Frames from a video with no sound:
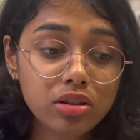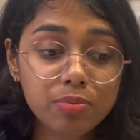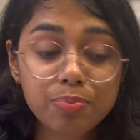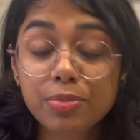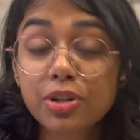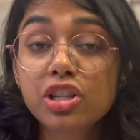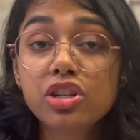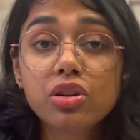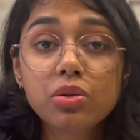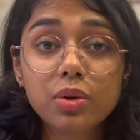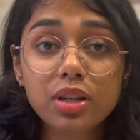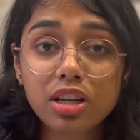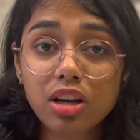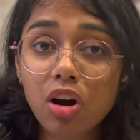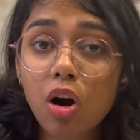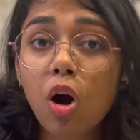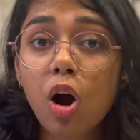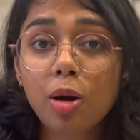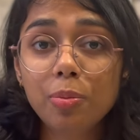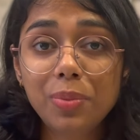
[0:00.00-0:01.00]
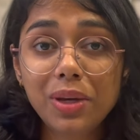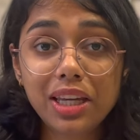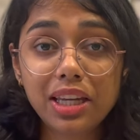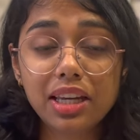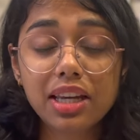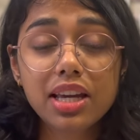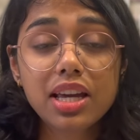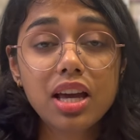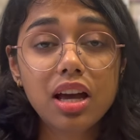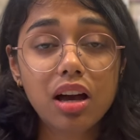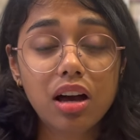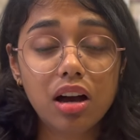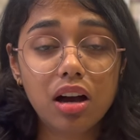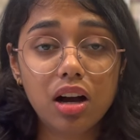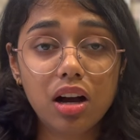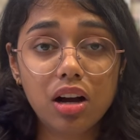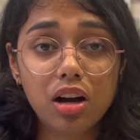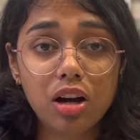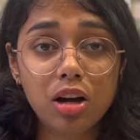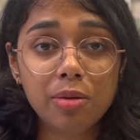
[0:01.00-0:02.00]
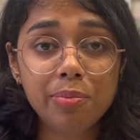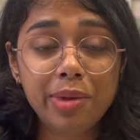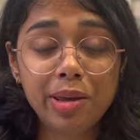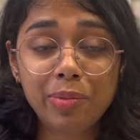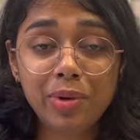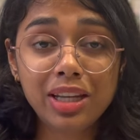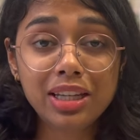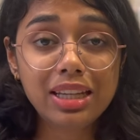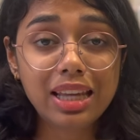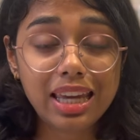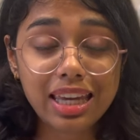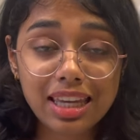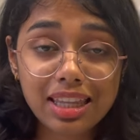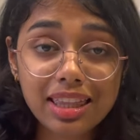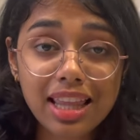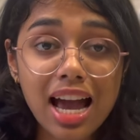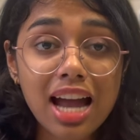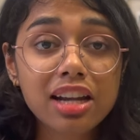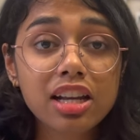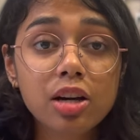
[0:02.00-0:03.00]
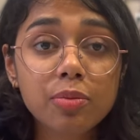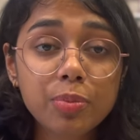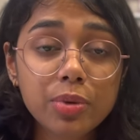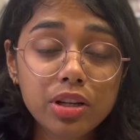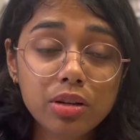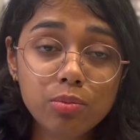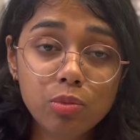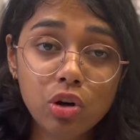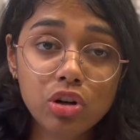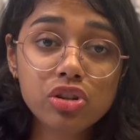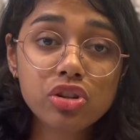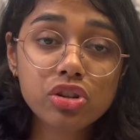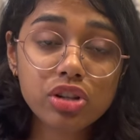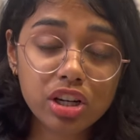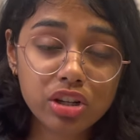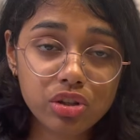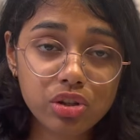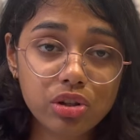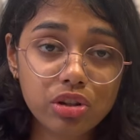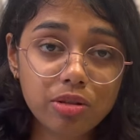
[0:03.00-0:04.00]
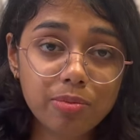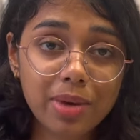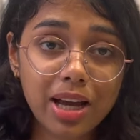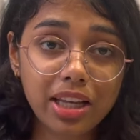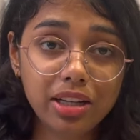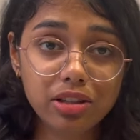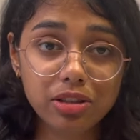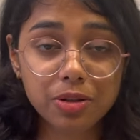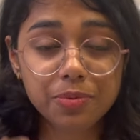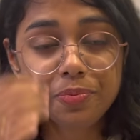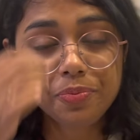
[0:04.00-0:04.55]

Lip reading: pursuing a hobby, maybe taking that up in a more structured manner.